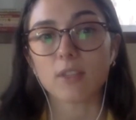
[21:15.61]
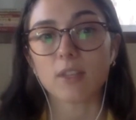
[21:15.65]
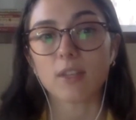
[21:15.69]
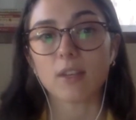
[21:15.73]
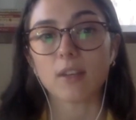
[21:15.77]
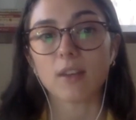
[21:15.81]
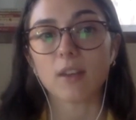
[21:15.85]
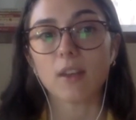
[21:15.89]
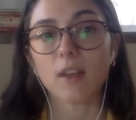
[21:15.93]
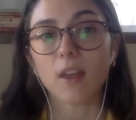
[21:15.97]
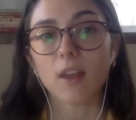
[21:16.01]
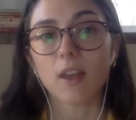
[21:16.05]

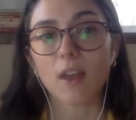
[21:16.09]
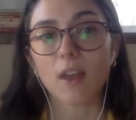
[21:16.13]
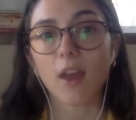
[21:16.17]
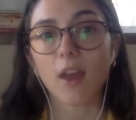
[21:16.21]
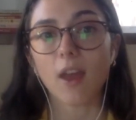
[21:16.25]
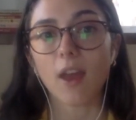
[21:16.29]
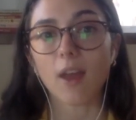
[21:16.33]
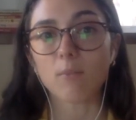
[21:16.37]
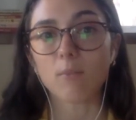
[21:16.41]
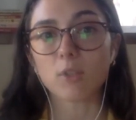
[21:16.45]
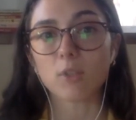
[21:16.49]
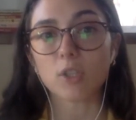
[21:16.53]
And
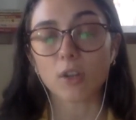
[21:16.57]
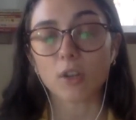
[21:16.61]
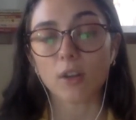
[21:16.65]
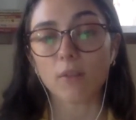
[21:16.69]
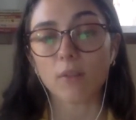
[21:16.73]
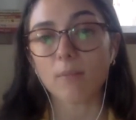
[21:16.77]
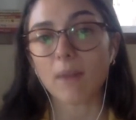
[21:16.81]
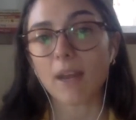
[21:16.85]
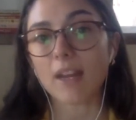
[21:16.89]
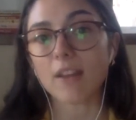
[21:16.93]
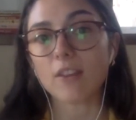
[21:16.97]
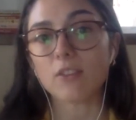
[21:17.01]
I'm sure
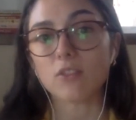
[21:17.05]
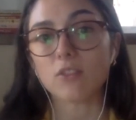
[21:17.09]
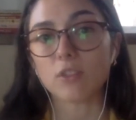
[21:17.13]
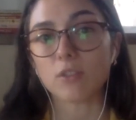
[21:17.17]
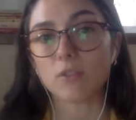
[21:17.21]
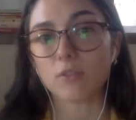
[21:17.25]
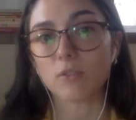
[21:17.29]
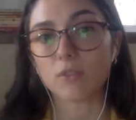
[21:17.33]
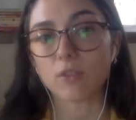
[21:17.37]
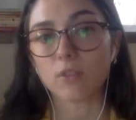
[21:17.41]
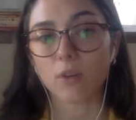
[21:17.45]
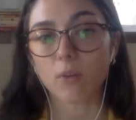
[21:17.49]
many
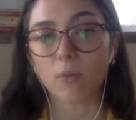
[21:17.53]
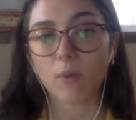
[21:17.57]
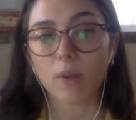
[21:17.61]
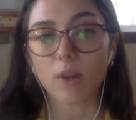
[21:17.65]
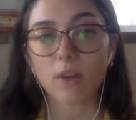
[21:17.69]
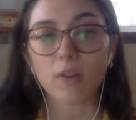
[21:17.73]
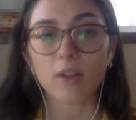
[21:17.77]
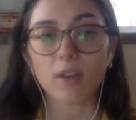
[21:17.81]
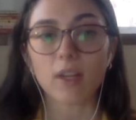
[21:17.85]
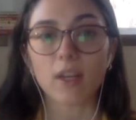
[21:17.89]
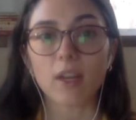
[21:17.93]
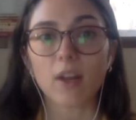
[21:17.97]
students are
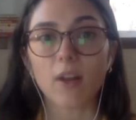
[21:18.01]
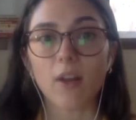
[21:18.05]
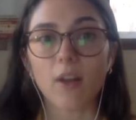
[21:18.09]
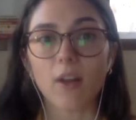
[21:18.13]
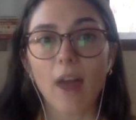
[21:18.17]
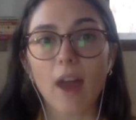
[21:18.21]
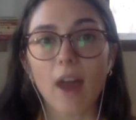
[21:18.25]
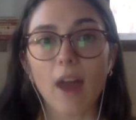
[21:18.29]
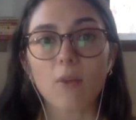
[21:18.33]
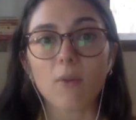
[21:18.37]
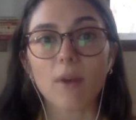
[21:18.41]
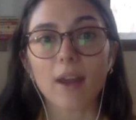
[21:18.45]
wondering, you know,
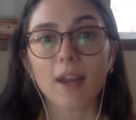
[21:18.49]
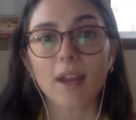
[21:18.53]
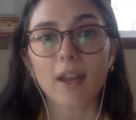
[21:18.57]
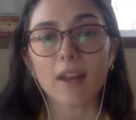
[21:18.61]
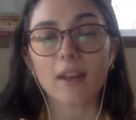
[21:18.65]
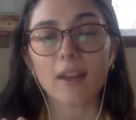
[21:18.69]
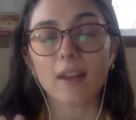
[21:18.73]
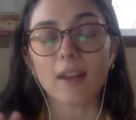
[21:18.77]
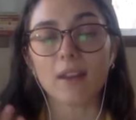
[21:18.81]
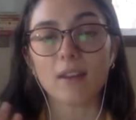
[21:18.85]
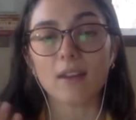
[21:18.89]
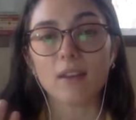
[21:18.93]
how do I
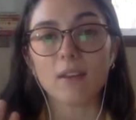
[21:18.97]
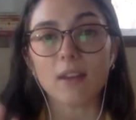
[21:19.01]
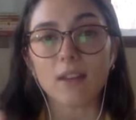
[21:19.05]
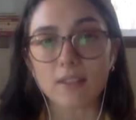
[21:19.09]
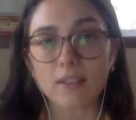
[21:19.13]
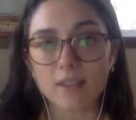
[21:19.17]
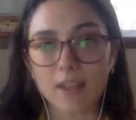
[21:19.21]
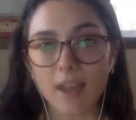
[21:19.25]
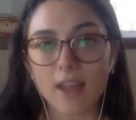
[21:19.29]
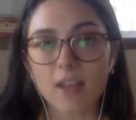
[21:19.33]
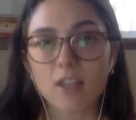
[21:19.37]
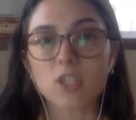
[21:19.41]

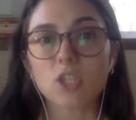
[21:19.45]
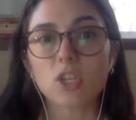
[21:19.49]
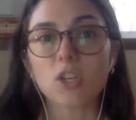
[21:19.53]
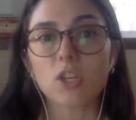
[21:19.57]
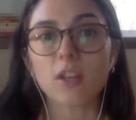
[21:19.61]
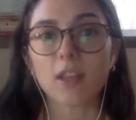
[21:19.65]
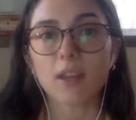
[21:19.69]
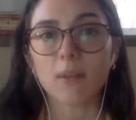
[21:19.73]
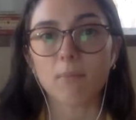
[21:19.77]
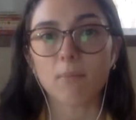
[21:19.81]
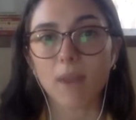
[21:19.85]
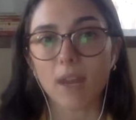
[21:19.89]

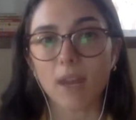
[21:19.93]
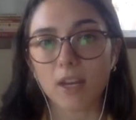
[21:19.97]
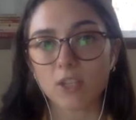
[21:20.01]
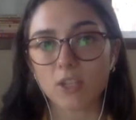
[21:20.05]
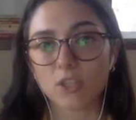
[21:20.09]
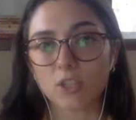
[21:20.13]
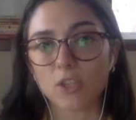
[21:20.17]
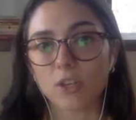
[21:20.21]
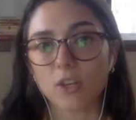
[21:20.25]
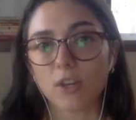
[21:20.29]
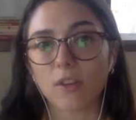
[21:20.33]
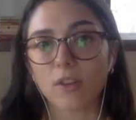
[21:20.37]
intentionally make
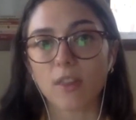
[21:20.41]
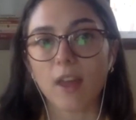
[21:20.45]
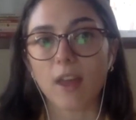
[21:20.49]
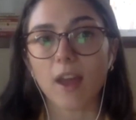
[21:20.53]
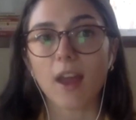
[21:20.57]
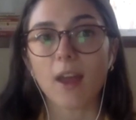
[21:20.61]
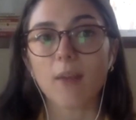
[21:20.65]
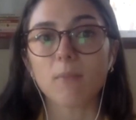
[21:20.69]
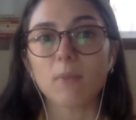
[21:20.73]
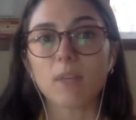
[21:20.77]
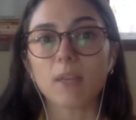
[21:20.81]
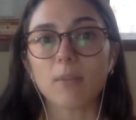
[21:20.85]
sure that
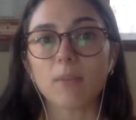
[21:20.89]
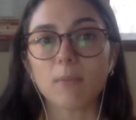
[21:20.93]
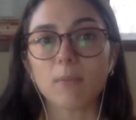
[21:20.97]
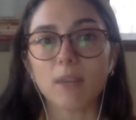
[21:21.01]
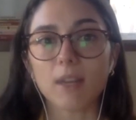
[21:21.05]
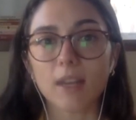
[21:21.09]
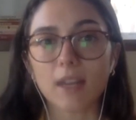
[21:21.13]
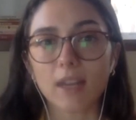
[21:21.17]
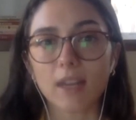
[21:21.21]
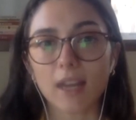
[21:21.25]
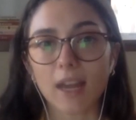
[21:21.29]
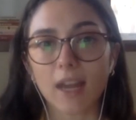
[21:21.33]
I'm
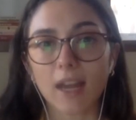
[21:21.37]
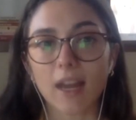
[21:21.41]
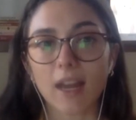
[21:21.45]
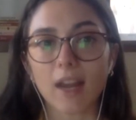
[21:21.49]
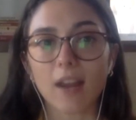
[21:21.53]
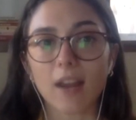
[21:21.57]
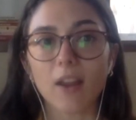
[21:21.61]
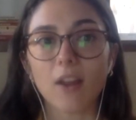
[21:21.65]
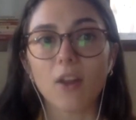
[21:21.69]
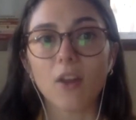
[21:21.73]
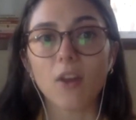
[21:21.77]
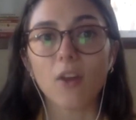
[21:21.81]

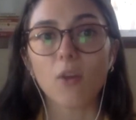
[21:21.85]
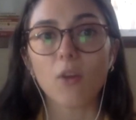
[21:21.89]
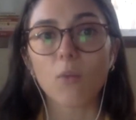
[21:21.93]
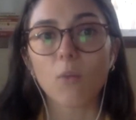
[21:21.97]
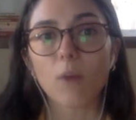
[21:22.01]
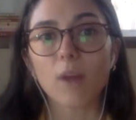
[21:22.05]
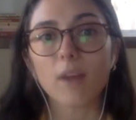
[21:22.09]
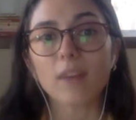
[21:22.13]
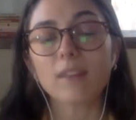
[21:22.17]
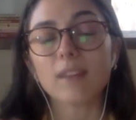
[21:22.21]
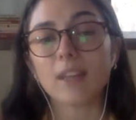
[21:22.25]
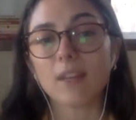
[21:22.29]
communicating
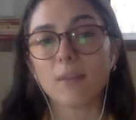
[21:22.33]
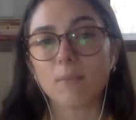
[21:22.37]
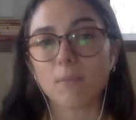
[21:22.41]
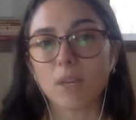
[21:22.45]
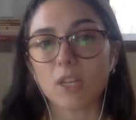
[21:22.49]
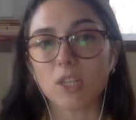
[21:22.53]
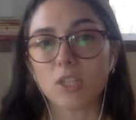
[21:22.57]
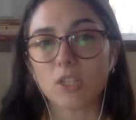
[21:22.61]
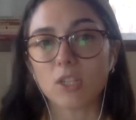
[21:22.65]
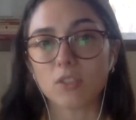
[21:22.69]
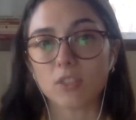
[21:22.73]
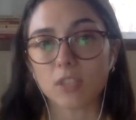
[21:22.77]
what the
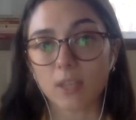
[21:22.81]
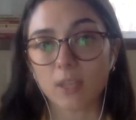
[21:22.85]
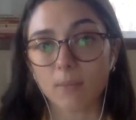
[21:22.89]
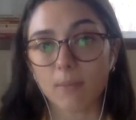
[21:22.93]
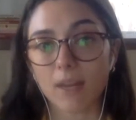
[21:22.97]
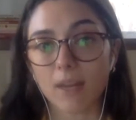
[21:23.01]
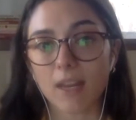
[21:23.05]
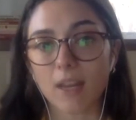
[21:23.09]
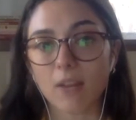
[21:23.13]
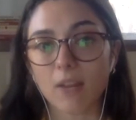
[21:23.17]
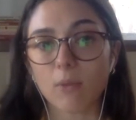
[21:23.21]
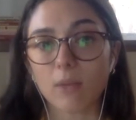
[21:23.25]
admissions
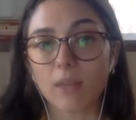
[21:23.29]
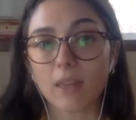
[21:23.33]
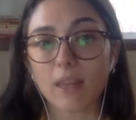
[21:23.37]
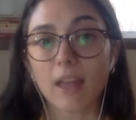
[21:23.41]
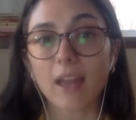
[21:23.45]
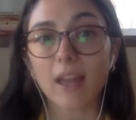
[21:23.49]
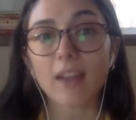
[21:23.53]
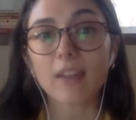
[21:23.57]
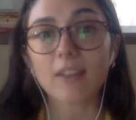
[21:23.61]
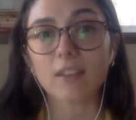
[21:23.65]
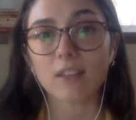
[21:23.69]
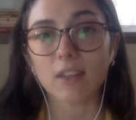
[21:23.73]
committee would
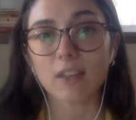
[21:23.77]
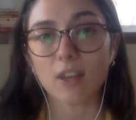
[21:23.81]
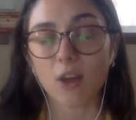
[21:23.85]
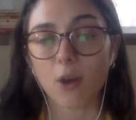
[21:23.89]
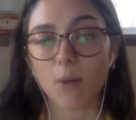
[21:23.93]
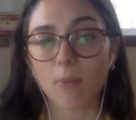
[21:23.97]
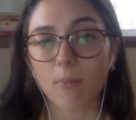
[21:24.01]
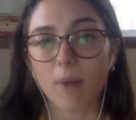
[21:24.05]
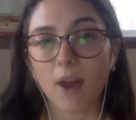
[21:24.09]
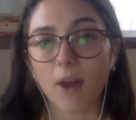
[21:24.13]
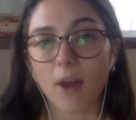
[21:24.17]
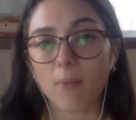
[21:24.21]
like to know
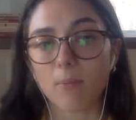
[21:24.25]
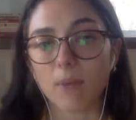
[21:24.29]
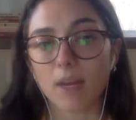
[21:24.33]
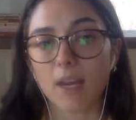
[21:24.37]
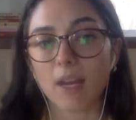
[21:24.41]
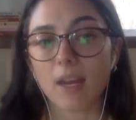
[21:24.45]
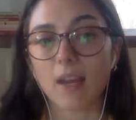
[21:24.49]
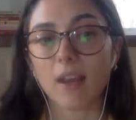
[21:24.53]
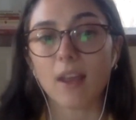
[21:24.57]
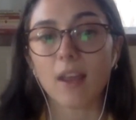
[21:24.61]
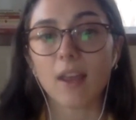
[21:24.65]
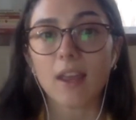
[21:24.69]
about
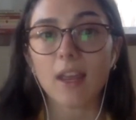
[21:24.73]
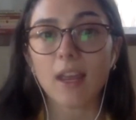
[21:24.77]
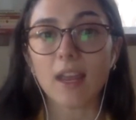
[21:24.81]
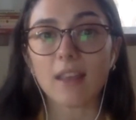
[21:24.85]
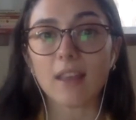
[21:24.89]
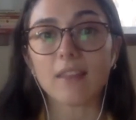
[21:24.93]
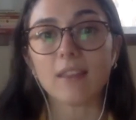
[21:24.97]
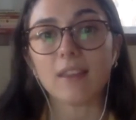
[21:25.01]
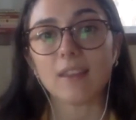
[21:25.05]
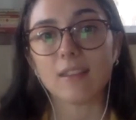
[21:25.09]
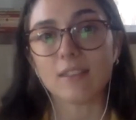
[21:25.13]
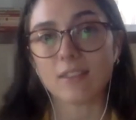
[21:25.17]
me
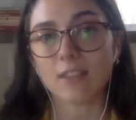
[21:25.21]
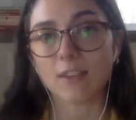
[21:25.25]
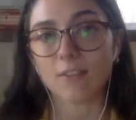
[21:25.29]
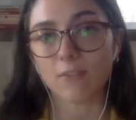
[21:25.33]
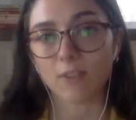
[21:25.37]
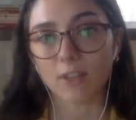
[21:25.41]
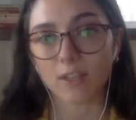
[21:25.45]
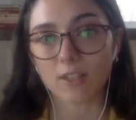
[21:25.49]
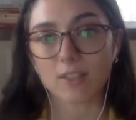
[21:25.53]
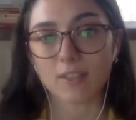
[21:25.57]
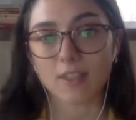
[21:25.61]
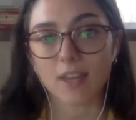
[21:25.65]
in these
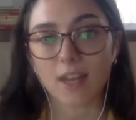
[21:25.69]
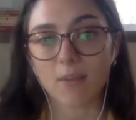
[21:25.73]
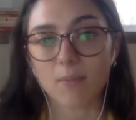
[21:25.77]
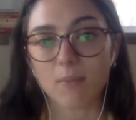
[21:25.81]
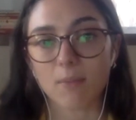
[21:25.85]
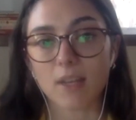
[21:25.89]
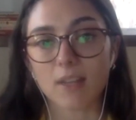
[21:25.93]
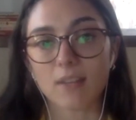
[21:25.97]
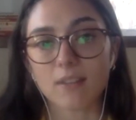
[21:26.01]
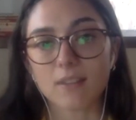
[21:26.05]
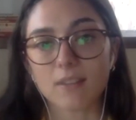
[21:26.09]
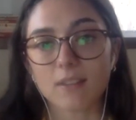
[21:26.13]
different
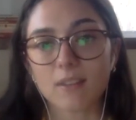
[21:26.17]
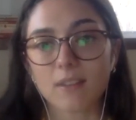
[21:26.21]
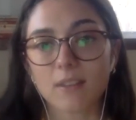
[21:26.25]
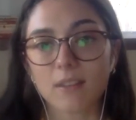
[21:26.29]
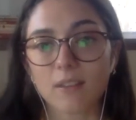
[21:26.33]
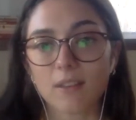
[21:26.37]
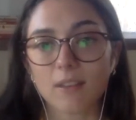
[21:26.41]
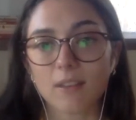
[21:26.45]
statements?